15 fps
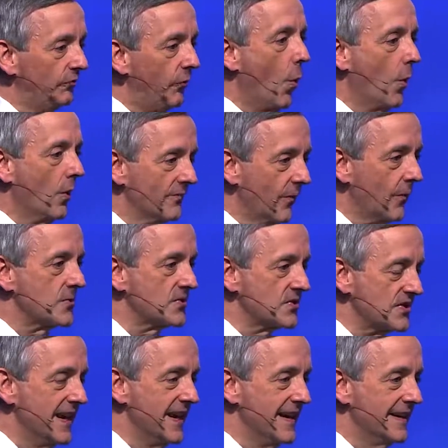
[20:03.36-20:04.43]
4,
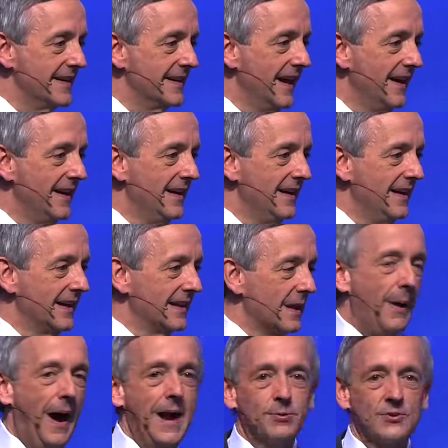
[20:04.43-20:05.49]
verse 10.
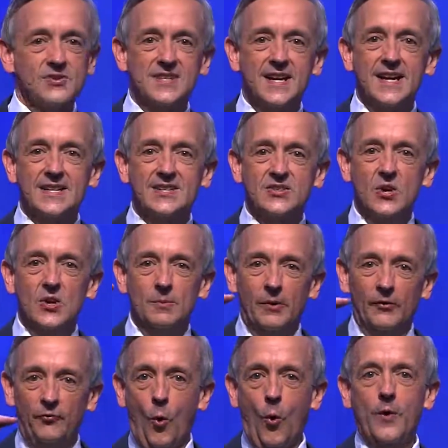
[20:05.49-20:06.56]
The Bible says,
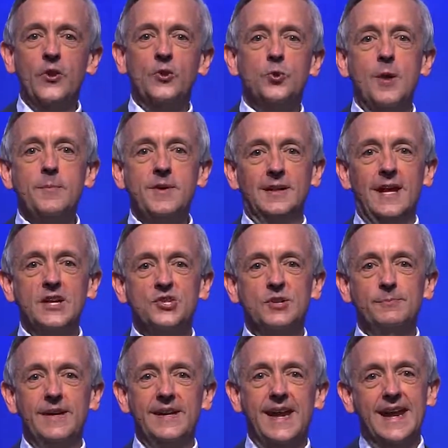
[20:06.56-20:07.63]
before the
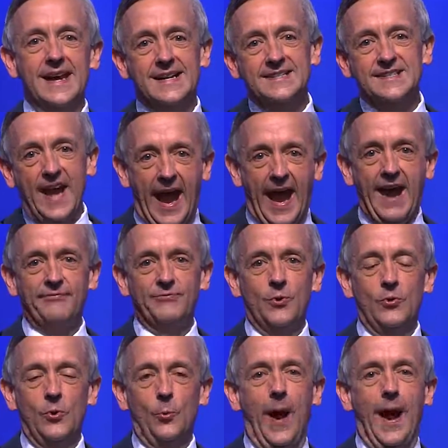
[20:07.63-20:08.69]
tribulation begins,
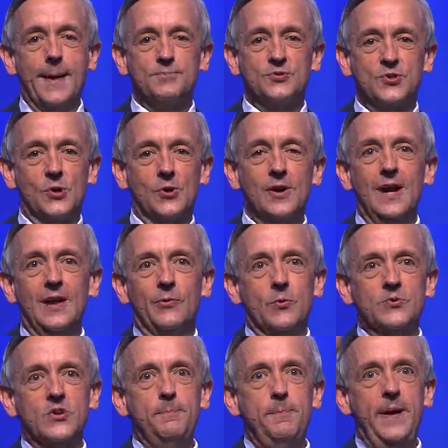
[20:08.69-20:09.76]
after the rapture,
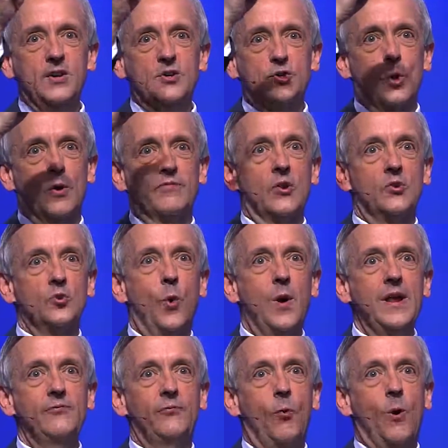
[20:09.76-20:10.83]
there's a picture of the
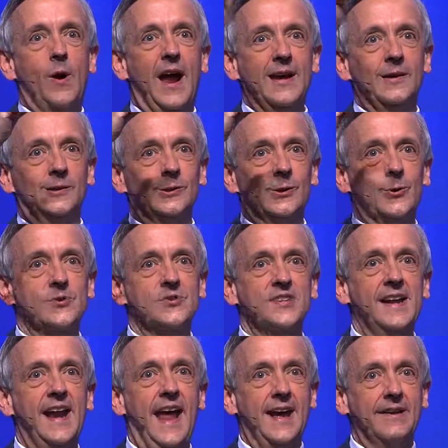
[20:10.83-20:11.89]
24 elders
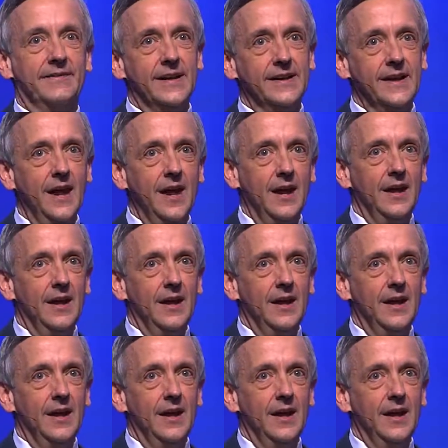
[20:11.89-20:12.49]
in heaven